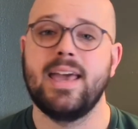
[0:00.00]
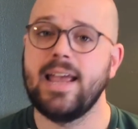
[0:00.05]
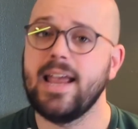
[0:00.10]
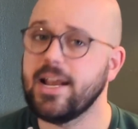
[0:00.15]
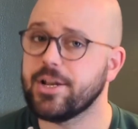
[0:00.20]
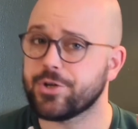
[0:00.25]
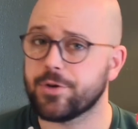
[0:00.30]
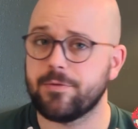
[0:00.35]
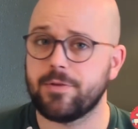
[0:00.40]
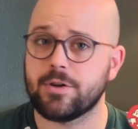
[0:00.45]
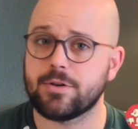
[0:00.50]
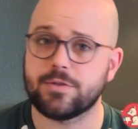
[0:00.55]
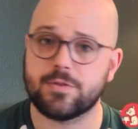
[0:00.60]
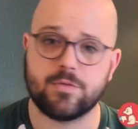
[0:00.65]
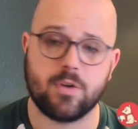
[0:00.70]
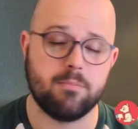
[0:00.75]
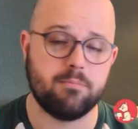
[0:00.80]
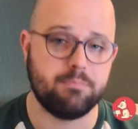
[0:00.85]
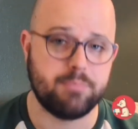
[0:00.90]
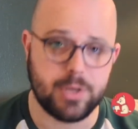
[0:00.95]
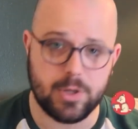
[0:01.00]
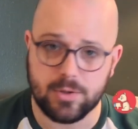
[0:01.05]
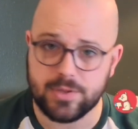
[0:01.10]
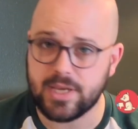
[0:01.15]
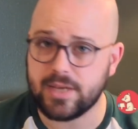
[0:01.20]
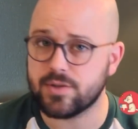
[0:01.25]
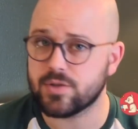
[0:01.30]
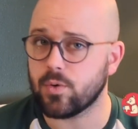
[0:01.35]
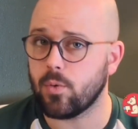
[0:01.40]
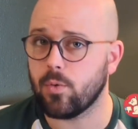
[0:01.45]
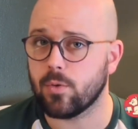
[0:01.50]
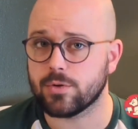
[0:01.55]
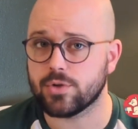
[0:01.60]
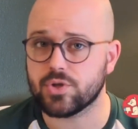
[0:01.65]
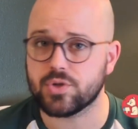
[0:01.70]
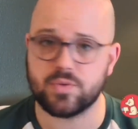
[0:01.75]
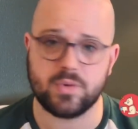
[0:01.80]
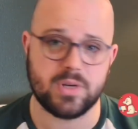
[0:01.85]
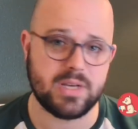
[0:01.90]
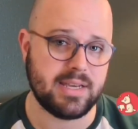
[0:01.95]
interference from buildings or
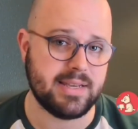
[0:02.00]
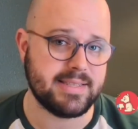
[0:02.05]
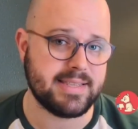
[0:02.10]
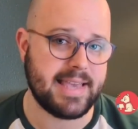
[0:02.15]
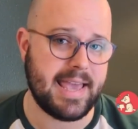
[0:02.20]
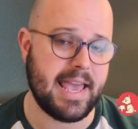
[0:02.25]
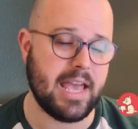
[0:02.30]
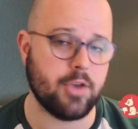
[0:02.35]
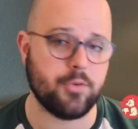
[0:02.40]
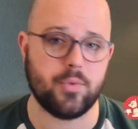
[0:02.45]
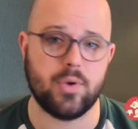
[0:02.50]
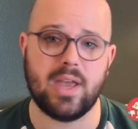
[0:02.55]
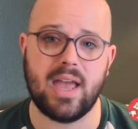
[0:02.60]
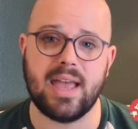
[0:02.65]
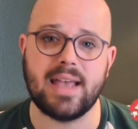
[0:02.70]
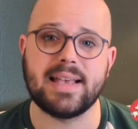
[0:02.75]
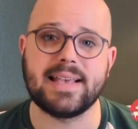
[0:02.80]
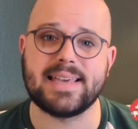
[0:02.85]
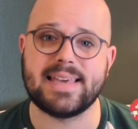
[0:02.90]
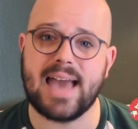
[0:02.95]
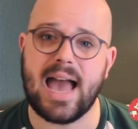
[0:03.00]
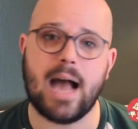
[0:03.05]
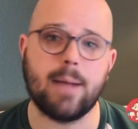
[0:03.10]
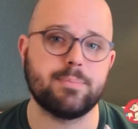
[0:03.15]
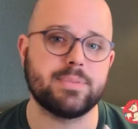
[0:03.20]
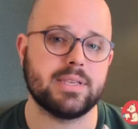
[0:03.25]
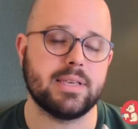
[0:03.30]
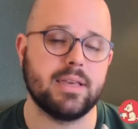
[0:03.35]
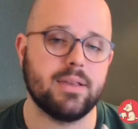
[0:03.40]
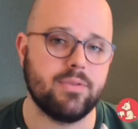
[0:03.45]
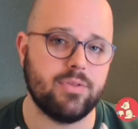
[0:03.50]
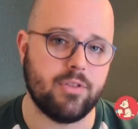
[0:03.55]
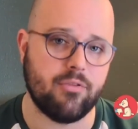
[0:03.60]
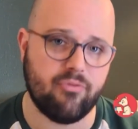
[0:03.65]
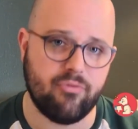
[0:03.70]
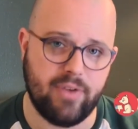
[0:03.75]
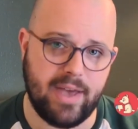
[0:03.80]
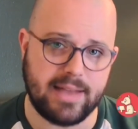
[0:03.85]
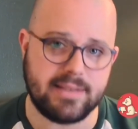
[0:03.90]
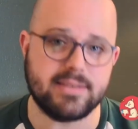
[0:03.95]
trees can create gaps in the
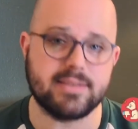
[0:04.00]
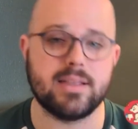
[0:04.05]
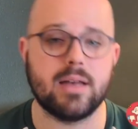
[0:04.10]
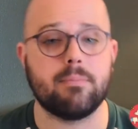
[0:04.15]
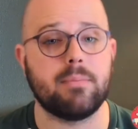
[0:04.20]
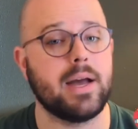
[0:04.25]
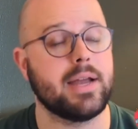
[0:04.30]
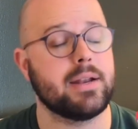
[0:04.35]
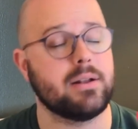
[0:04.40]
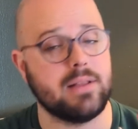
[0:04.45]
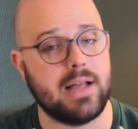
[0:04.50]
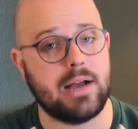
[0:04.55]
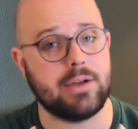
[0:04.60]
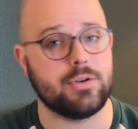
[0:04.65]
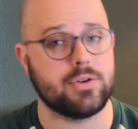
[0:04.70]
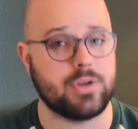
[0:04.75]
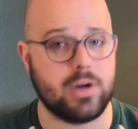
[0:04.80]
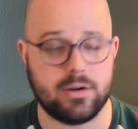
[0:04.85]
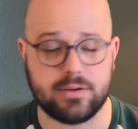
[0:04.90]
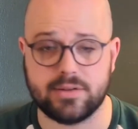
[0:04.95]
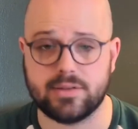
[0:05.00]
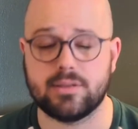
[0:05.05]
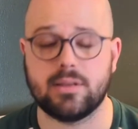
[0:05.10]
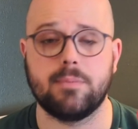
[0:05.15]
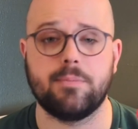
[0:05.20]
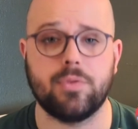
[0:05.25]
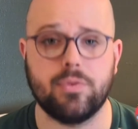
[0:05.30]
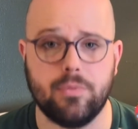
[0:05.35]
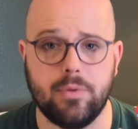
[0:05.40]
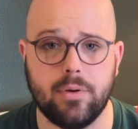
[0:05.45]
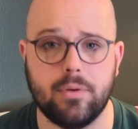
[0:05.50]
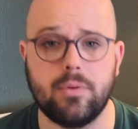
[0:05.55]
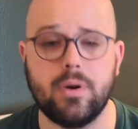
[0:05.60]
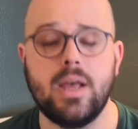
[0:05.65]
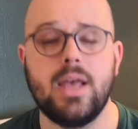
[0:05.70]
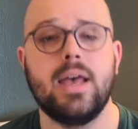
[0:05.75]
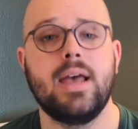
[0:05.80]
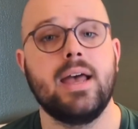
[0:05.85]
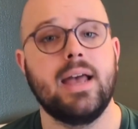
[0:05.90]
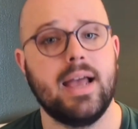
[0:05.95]
fence that might allow your dog to slip through.
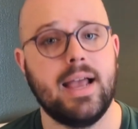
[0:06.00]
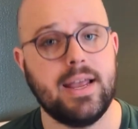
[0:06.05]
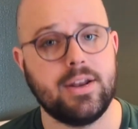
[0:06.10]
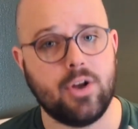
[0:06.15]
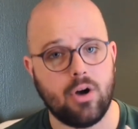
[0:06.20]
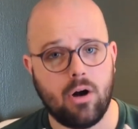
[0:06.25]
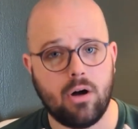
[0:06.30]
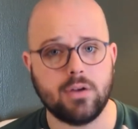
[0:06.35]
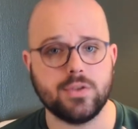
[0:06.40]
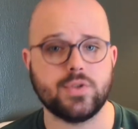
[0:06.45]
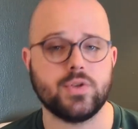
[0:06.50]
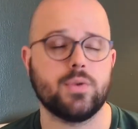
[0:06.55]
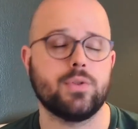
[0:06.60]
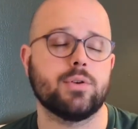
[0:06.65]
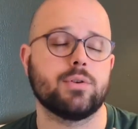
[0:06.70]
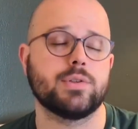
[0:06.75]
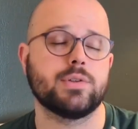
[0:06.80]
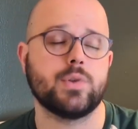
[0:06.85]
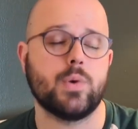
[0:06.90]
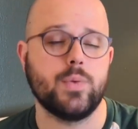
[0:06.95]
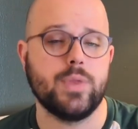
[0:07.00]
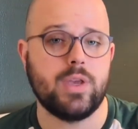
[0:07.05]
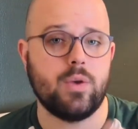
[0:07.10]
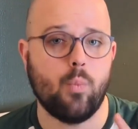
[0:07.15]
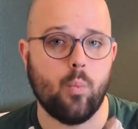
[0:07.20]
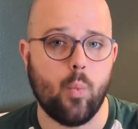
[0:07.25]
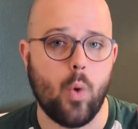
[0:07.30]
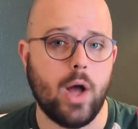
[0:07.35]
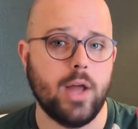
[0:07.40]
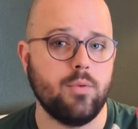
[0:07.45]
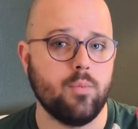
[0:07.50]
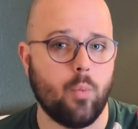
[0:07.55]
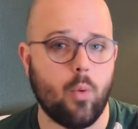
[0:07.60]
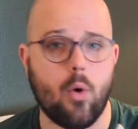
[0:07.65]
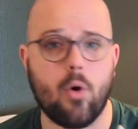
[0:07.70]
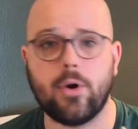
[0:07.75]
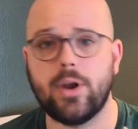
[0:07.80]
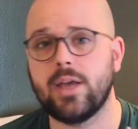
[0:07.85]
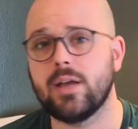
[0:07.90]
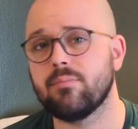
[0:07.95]
And also, there is only one
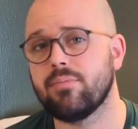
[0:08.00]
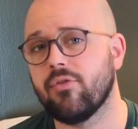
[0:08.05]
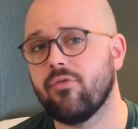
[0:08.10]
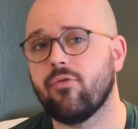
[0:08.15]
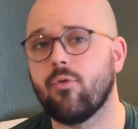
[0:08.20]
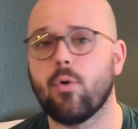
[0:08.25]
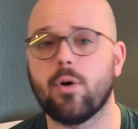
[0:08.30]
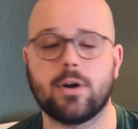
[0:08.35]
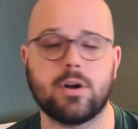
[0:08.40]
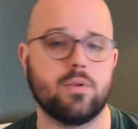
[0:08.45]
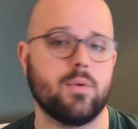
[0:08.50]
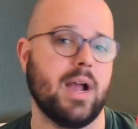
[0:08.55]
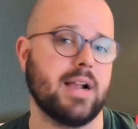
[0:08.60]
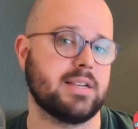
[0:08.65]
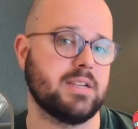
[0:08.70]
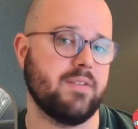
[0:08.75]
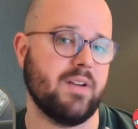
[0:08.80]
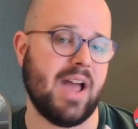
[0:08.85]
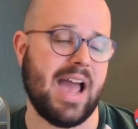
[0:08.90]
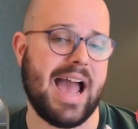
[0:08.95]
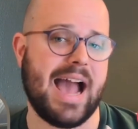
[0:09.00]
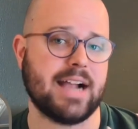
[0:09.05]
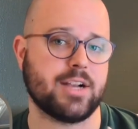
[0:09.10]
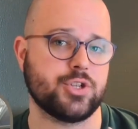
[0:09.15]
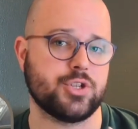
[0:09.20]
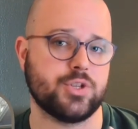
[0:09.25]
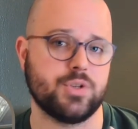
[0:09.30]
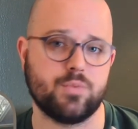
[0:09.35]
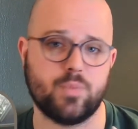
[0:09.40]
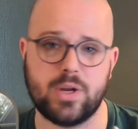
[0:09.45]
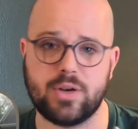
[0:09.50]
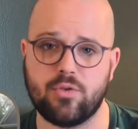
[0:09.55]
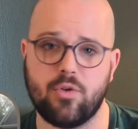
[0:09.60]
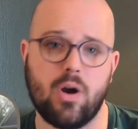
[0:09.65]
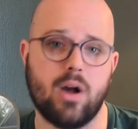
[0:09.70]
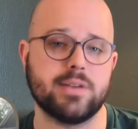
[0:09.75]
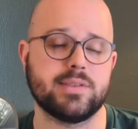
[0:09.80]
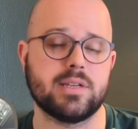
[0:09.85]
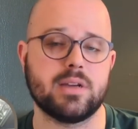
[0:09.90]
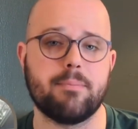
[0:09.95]
warning before corrective action when
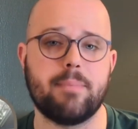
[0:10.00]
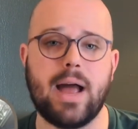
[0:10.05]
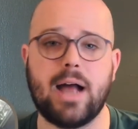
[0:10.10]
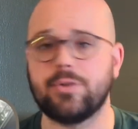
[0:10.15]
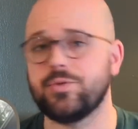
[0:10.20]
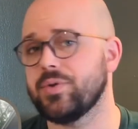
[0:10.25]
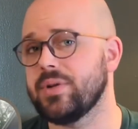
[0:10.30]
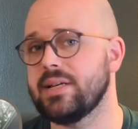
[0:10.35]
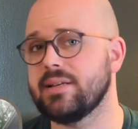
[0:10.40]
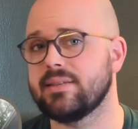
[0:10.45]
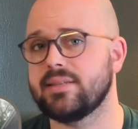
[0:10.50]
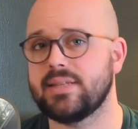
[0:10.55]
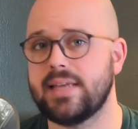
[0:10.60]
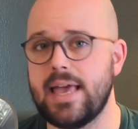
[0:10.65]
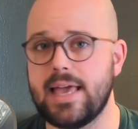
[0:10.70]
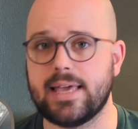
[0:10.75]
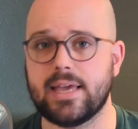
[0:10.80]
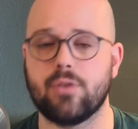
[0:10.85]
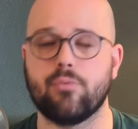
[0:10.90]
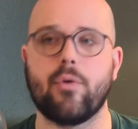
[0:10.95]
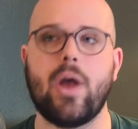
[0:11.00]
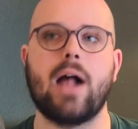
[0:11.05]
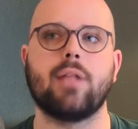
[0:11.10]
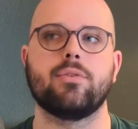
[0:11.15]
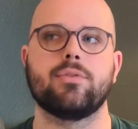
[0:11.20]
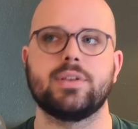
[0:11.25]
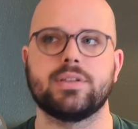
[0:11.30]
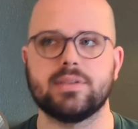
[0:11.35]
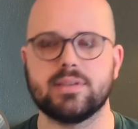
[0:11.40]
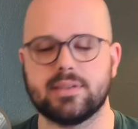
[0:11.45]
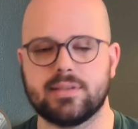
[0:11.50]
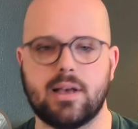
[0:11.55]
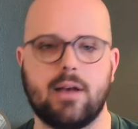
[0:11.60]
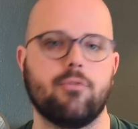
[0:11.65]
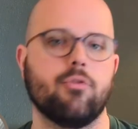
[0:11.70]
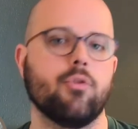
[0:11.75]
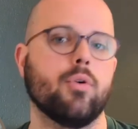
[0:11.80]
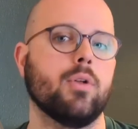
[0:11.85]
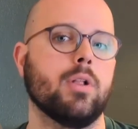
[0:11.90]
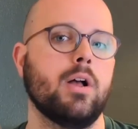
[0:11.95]
crossing a boundary is taken, rather than
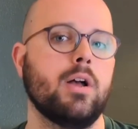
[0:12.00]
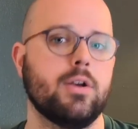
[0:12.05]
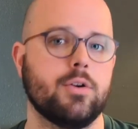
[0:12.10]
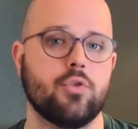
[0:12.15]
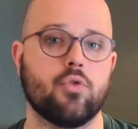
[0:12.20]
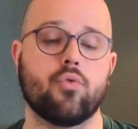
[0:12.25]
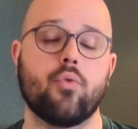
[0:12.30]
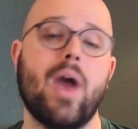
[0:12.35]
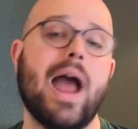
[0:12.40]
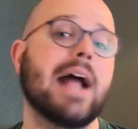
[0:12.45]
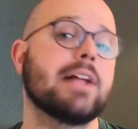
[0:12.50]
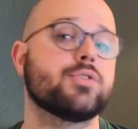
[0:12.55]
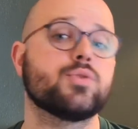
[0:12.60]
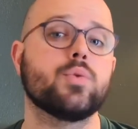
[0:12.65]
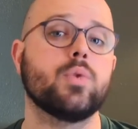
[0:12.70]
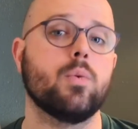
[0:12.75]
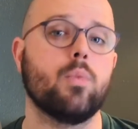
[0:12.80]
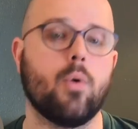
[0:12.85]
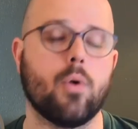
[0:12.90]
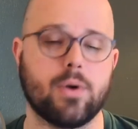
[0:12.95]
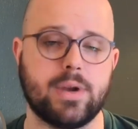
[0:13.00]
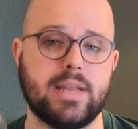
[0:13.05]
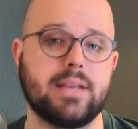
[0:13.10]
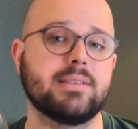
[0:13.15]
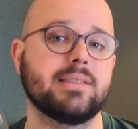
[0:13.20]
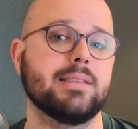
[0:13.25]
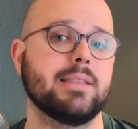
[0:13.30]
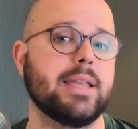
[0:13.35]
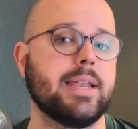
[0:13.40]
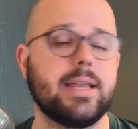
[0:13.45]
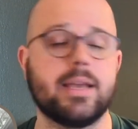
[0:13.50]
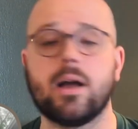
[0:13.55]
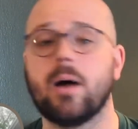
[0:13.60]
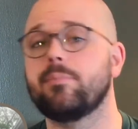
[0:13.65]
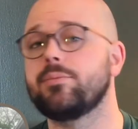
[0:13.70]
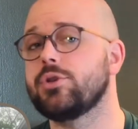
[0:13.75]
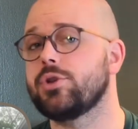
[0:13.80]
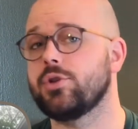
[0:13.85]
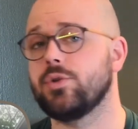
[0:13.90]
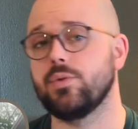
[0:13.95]
several gradual warnings leading
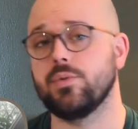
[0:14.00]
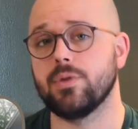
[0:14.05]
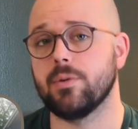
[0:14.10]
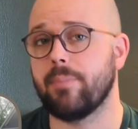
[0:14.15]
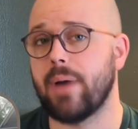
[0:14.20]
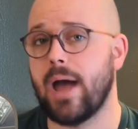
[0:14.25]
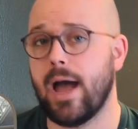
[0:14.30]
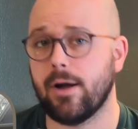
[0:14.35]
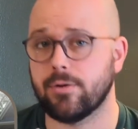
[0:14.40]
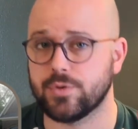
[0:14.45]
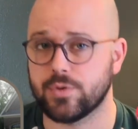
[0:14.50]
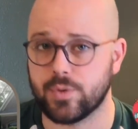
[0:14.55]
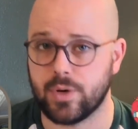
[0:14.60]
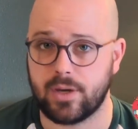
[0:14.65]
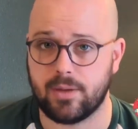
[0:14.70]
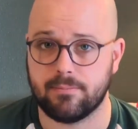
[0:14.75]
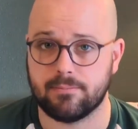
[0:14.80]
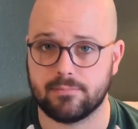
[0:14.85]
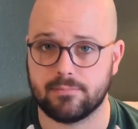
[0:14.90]
up to the boundary.